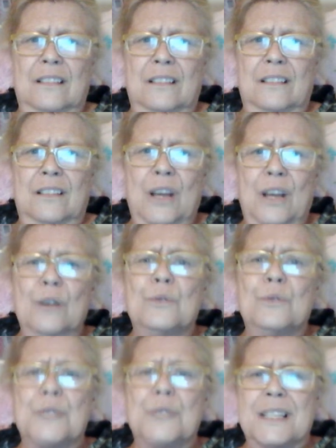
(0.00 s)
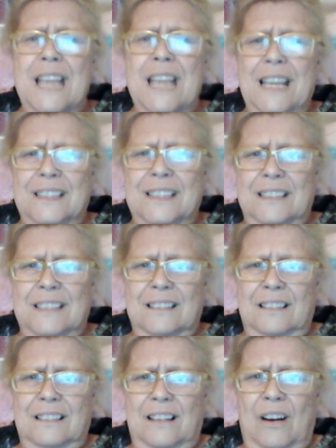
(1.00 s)
those that
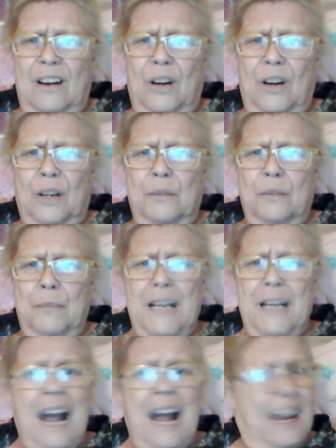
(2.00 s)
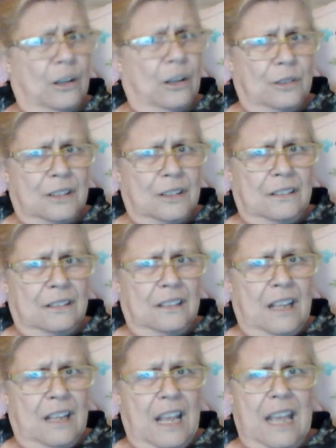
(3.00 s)
are beguiled
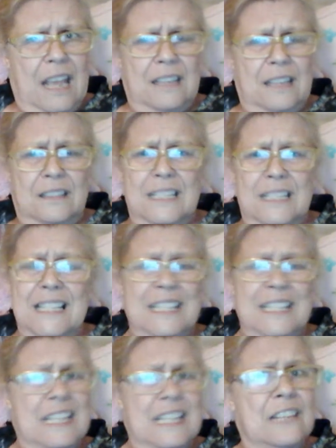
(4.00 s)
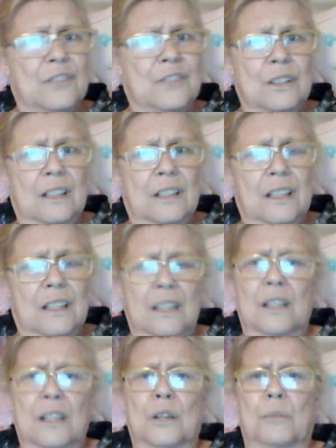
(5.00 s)
and deceived
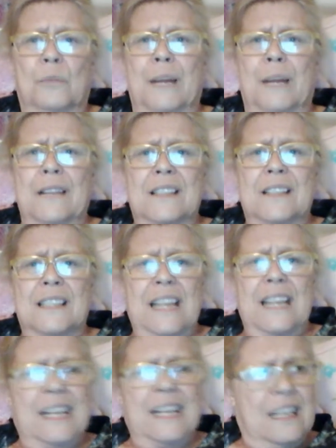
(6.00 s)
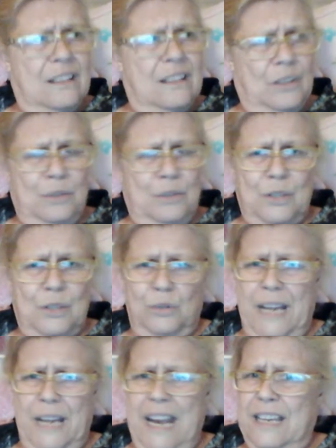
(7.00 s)
by this lady who is
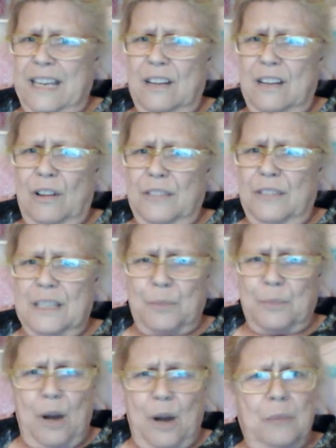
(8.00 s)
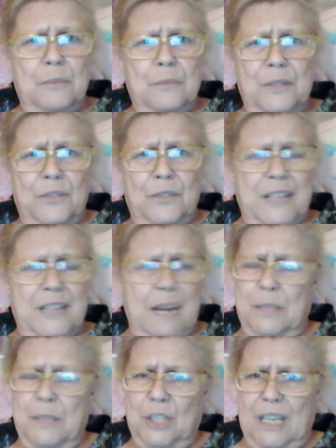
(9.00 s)
creating all these problems for Sam
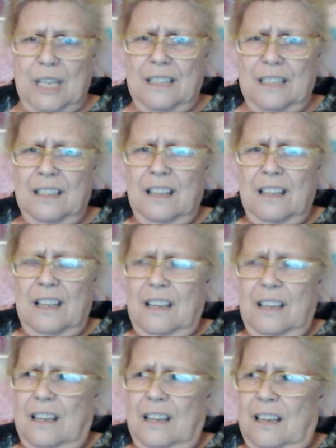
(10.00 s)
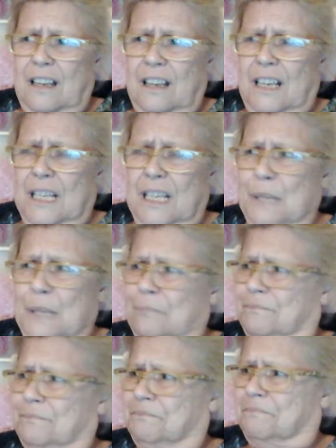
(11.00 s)
and Jen, I'm
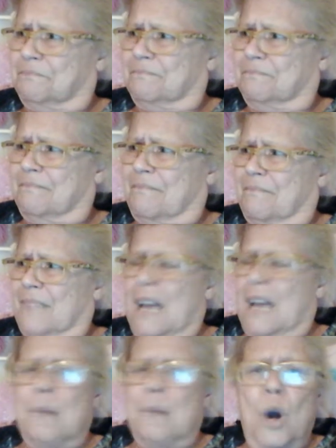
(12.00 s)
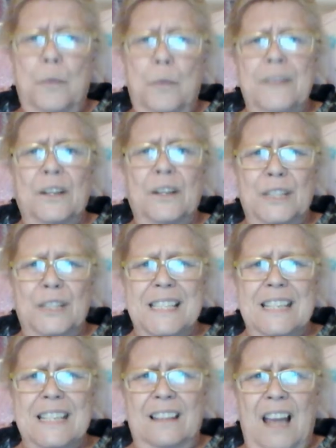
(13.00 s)
hoping they're going to
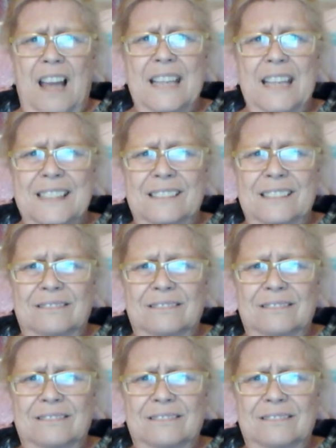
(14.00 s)
see the light.